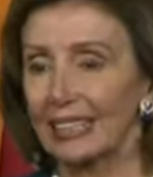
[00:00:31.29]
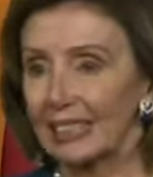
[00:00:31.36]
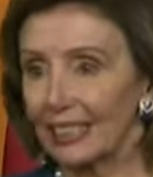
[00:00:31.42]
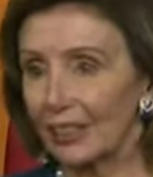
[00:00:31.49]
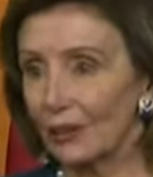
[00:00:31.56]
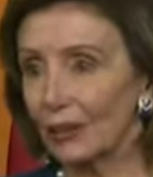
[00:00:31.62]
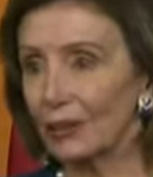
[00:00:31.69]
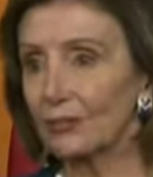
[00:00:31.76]

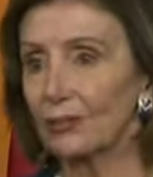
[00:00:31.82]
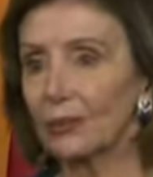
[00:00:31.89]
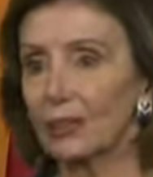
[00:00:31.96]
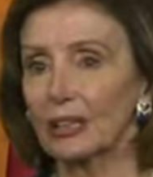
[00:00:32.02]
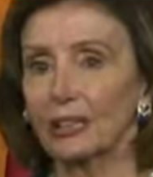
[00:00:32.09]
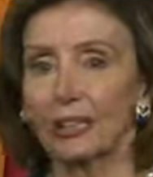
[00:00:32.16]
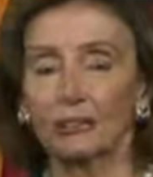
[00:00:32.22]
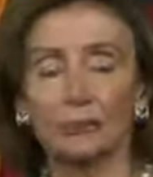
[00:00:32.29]
caring for
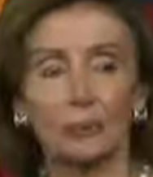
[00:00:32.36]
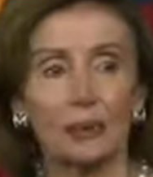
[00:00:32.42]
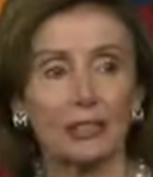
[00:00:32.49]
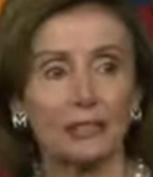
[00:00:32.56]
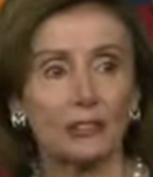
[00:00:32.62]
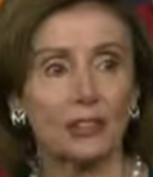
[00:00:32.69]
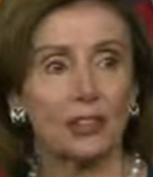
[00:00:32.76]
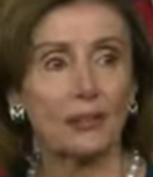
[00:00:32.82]
our loved
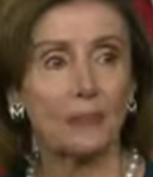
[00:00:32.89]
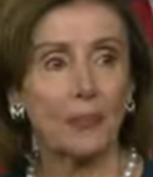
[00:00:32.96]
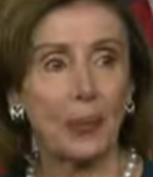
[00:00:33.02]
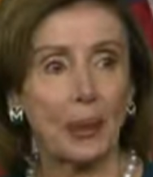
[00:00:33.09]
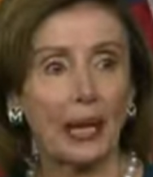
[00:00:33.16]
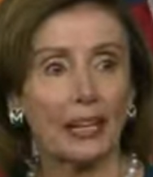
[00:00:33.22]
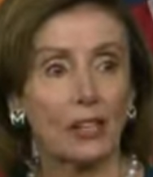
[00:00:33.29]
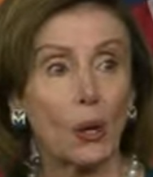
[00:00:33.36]
ones
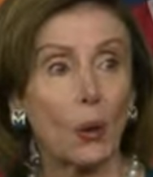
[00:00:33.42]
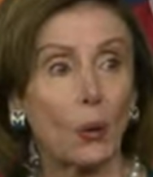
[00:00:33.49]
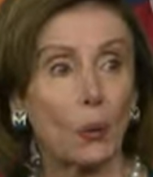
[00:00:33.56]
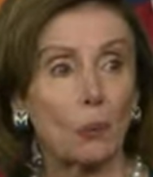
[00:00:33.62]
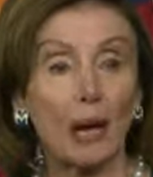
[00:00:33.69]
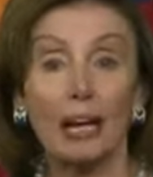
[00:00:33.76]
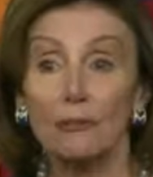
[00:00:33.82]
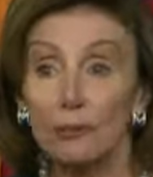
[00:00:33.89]
at
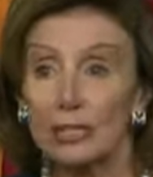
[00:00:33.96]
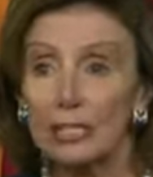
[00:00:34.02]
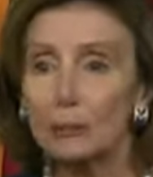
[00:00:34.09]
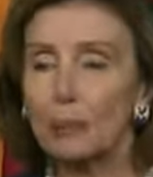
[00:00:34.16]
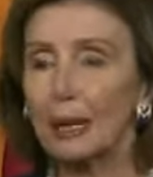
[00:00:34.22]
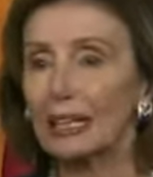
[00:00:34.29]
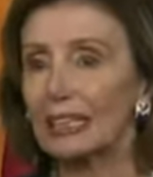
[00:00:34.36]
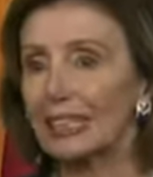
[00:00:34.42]
home, and
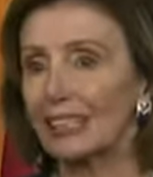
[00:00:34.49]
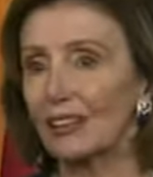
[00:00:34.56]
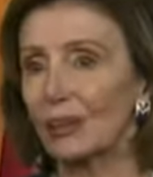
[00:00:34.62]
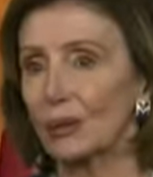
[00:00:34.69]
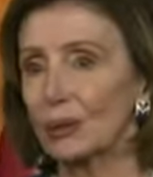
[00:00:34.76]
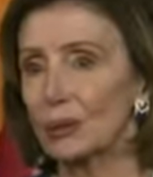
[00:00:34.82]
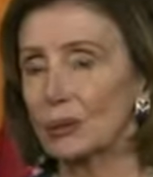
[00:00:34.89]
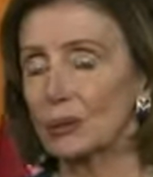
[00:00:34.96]
respecting
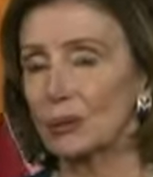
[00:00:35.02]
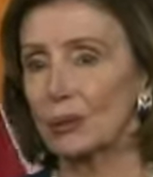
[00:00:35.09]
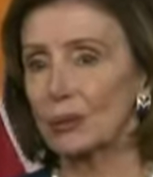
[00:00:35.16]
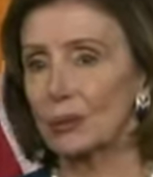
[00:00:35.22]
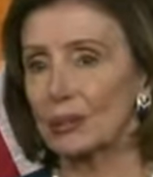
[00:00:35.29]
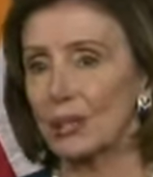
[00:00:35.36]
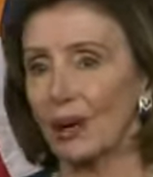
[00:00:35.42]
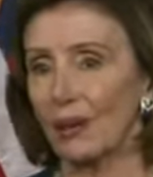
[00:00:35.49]
those who do
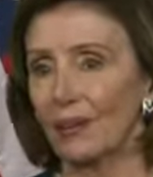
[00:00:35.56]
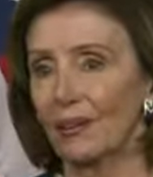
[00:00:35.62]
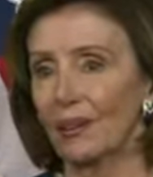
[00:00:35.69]
so.